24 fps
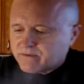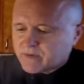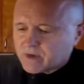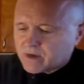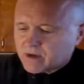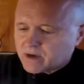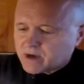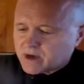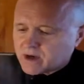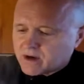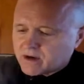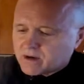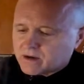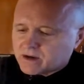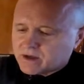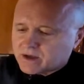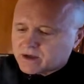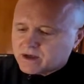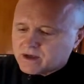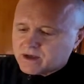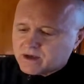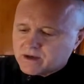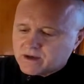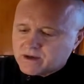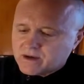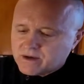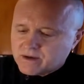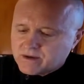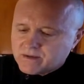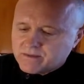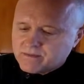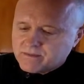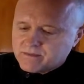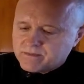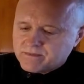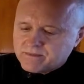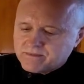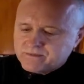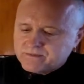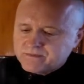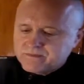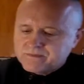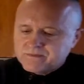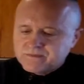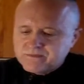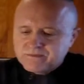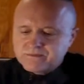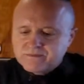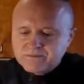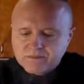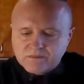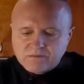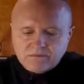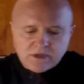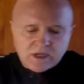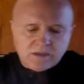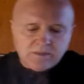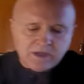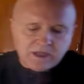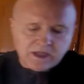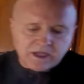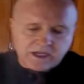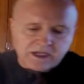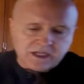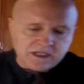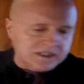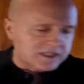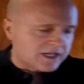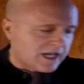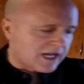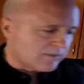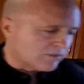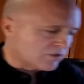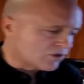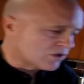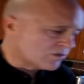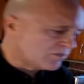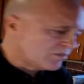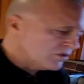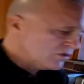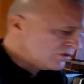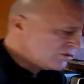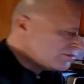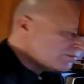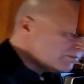our garlic here. Maybe like a tablespoon.